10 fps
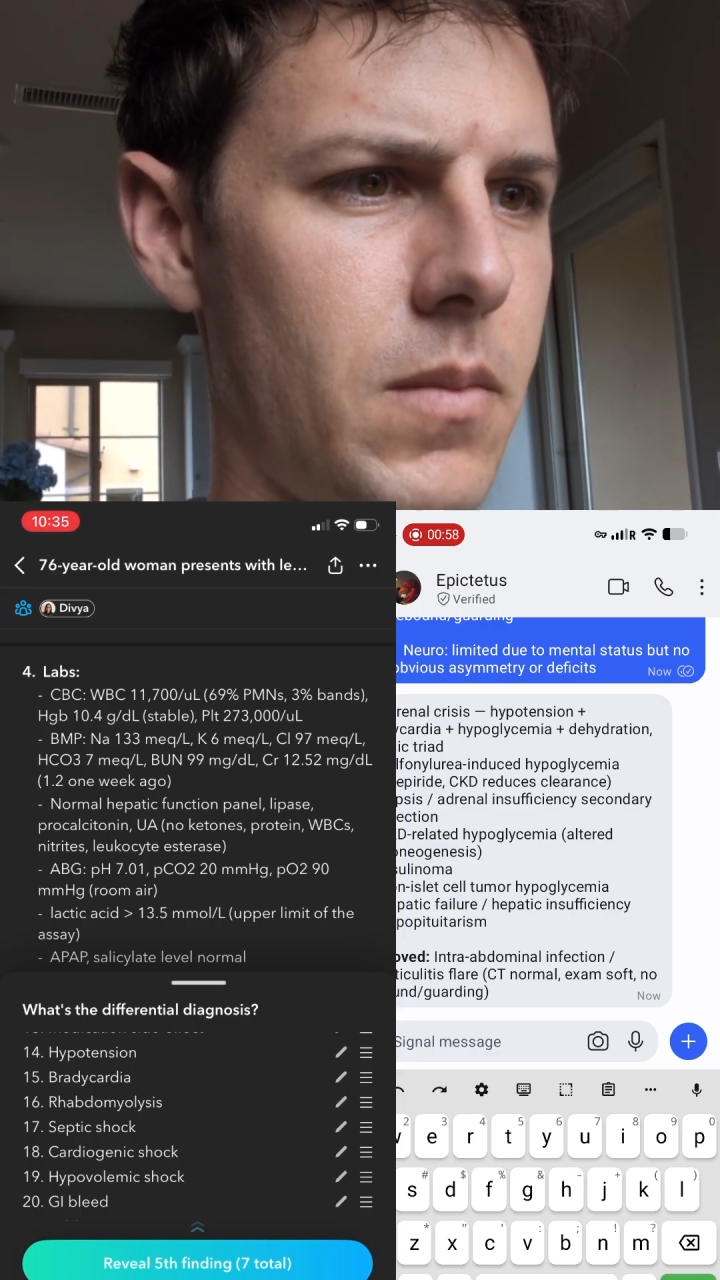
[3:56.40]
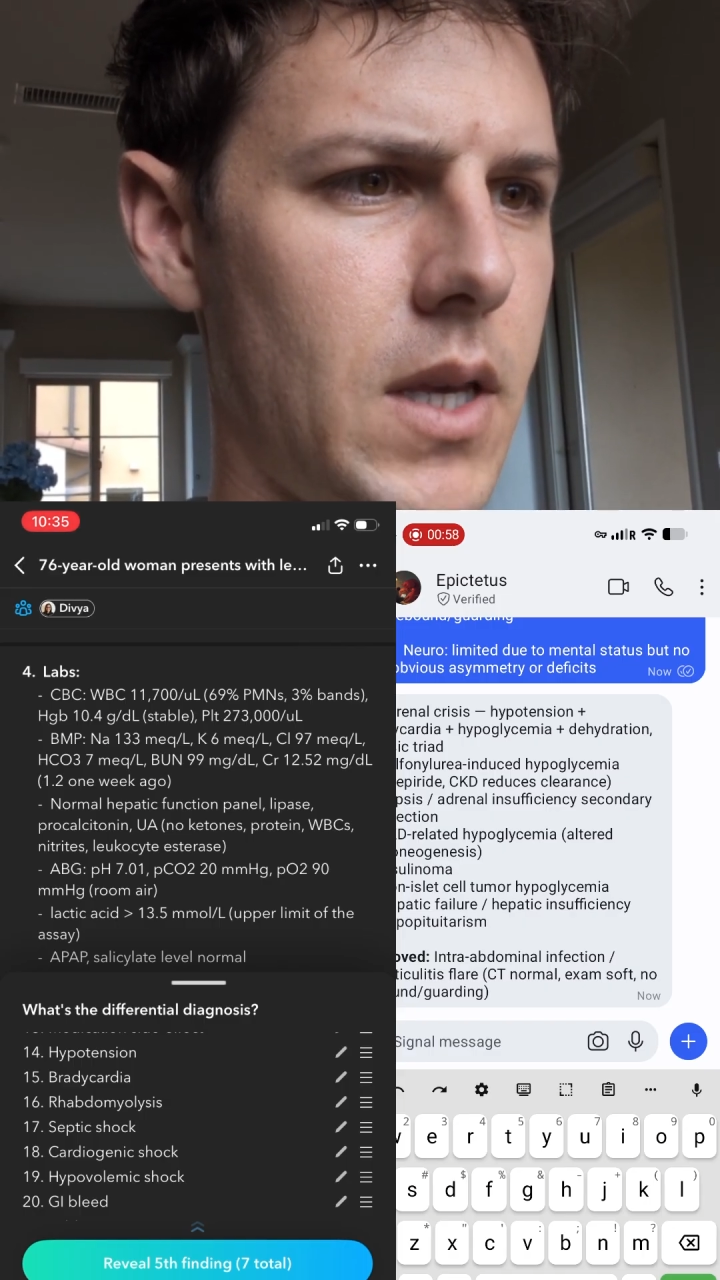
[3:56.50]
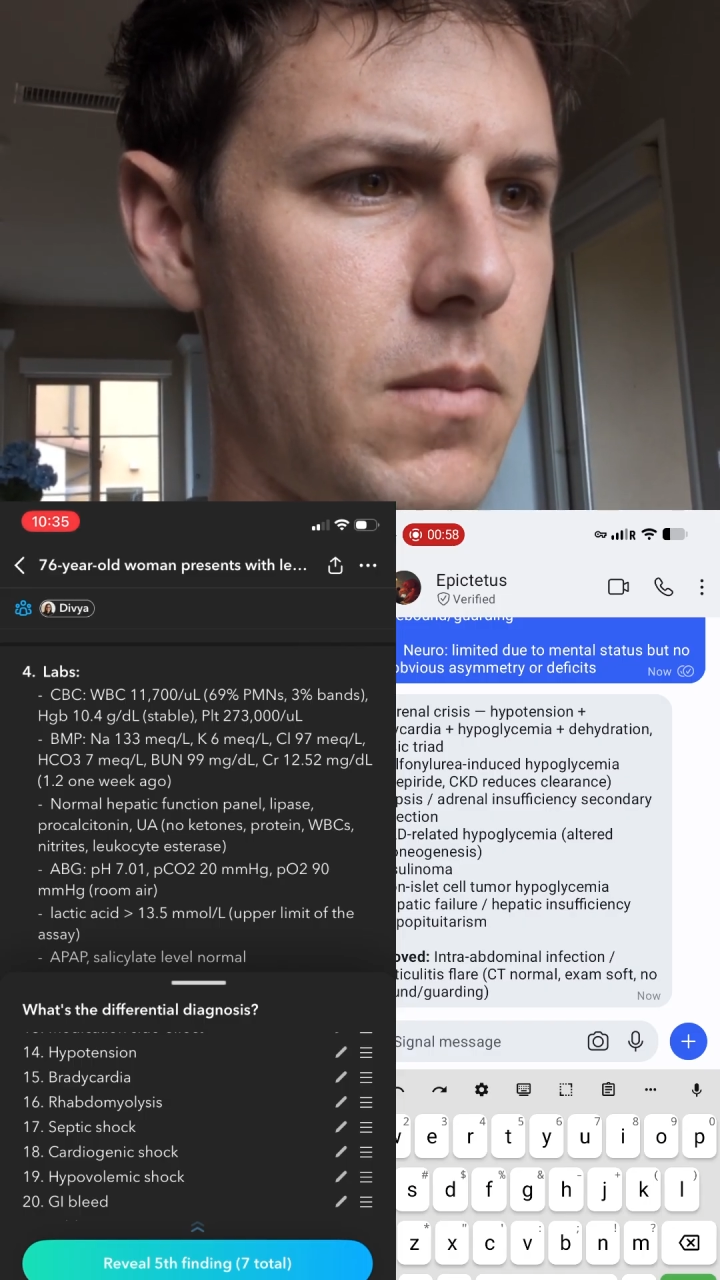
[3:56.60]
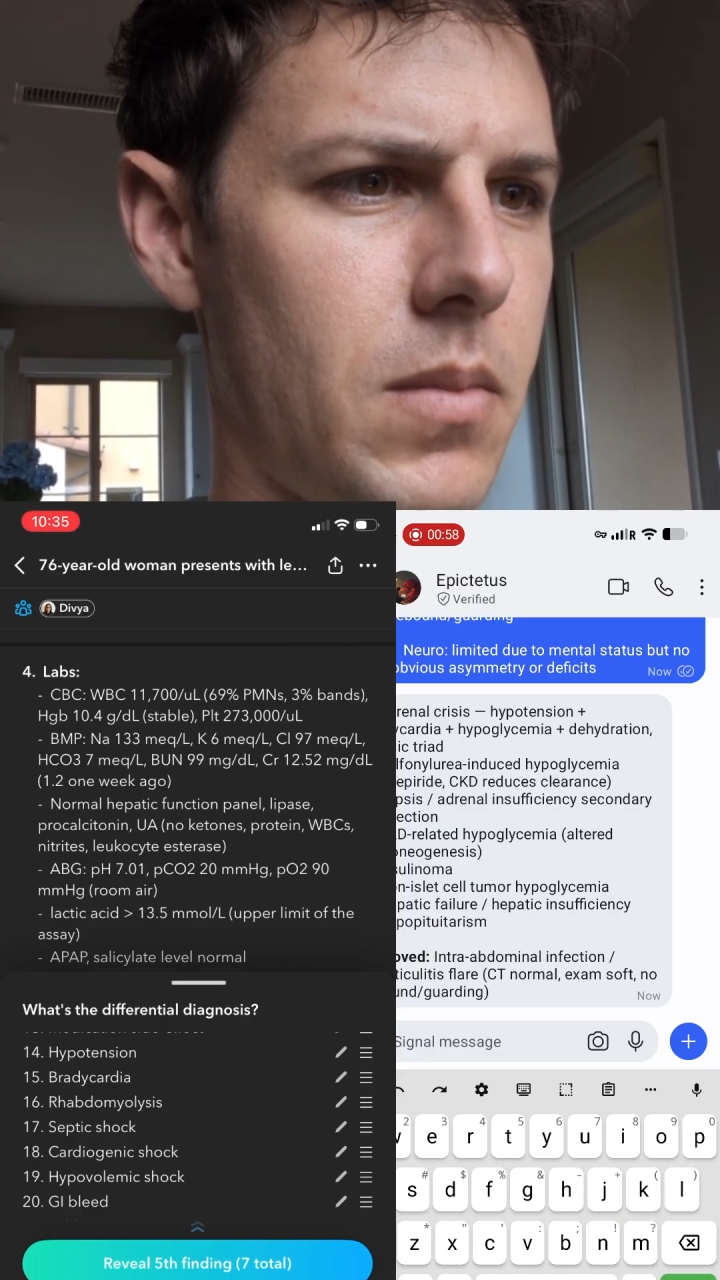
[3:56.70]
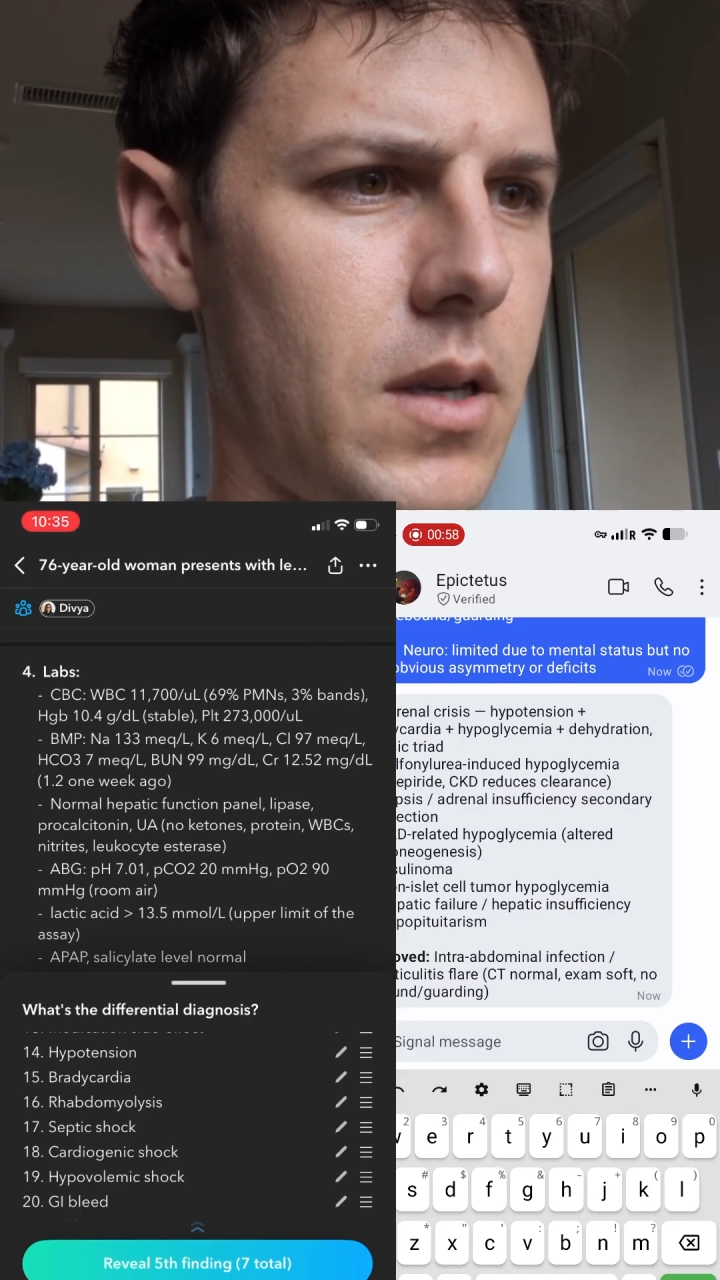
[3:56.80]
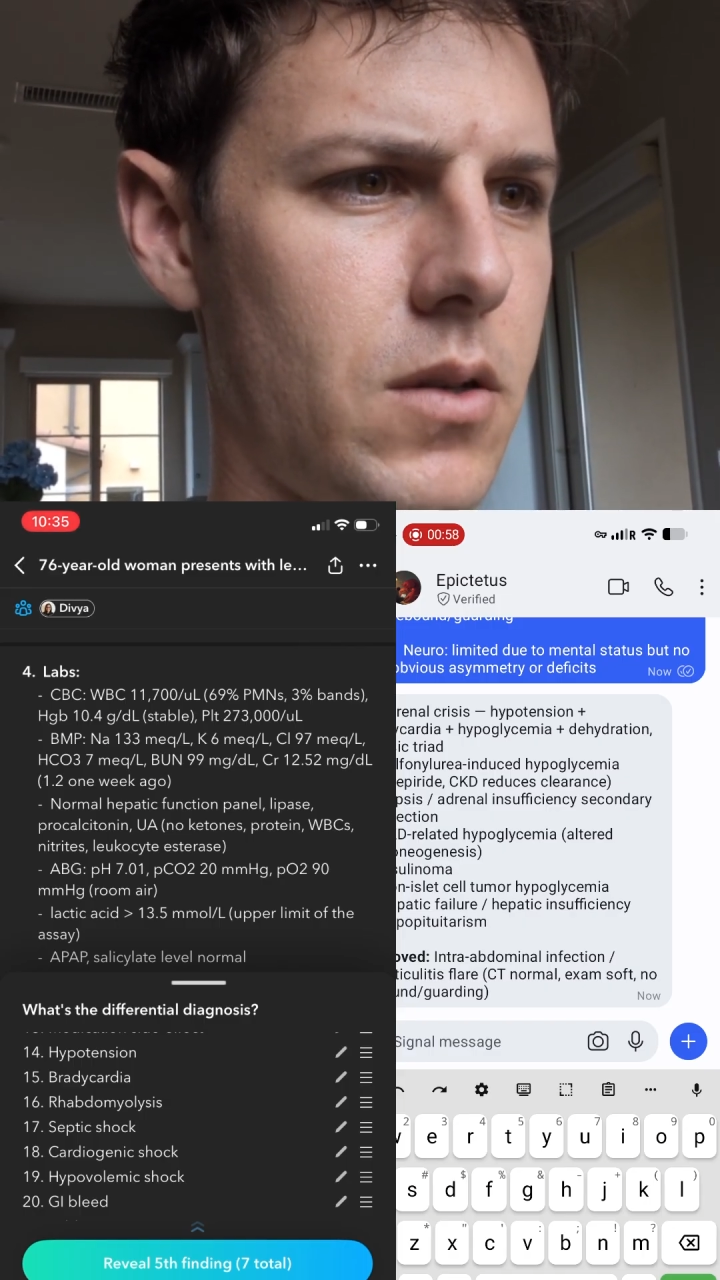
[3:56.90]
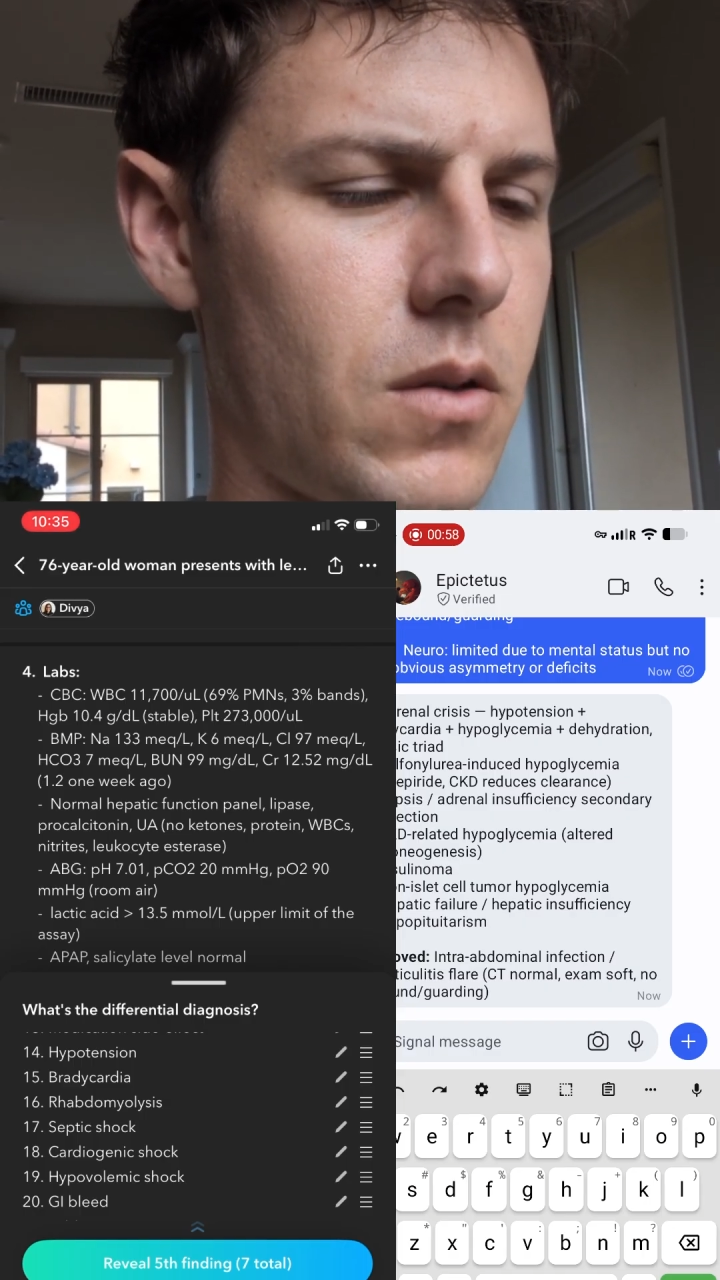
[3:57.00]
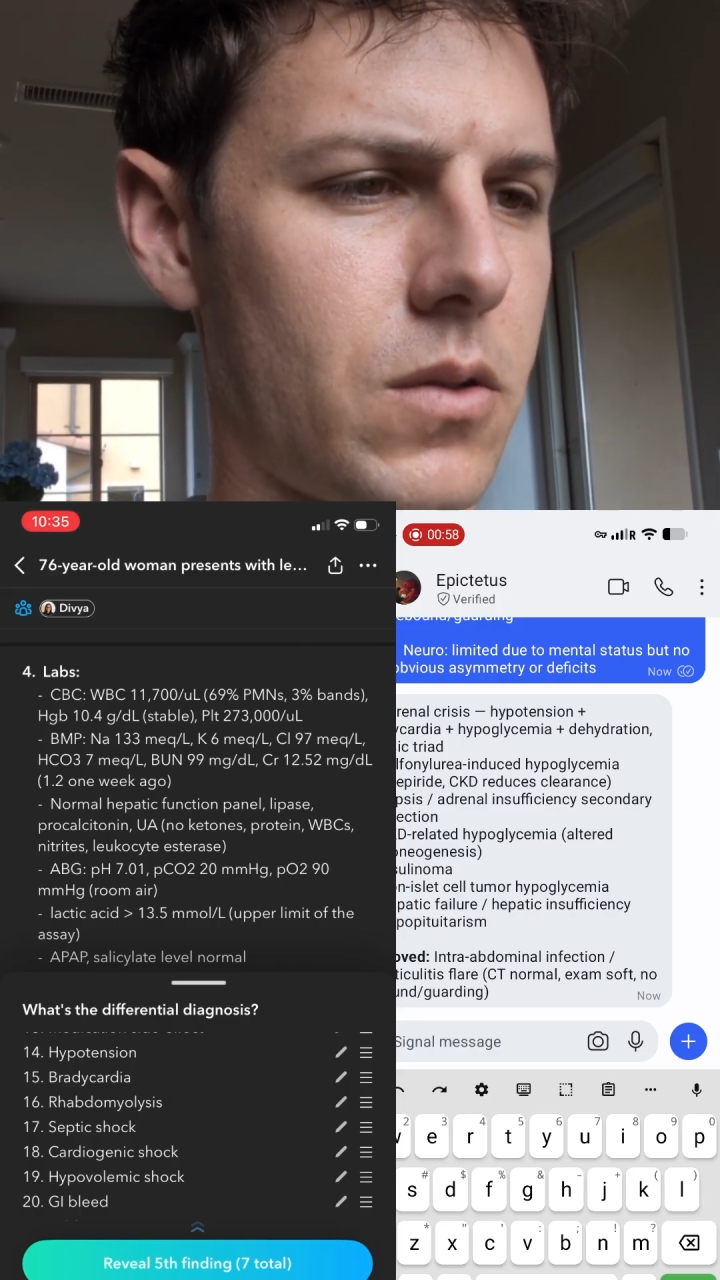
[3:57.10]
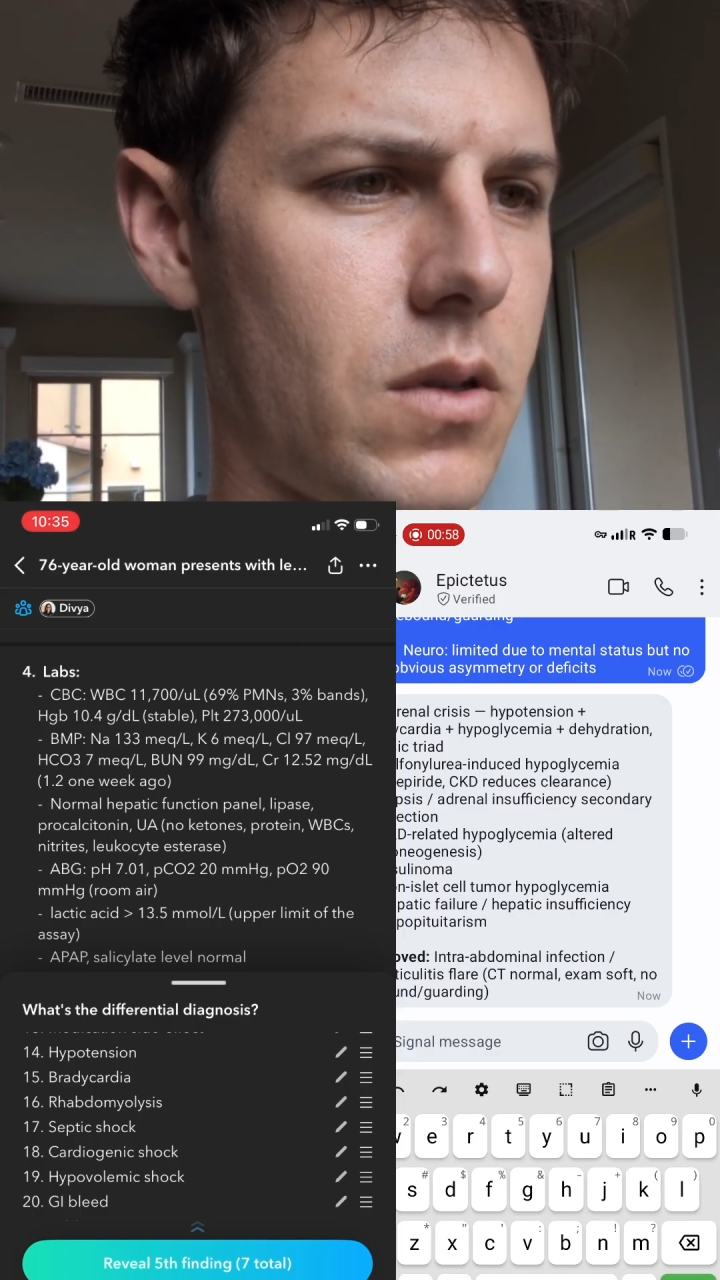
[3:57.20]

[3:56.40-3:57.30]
BMP shows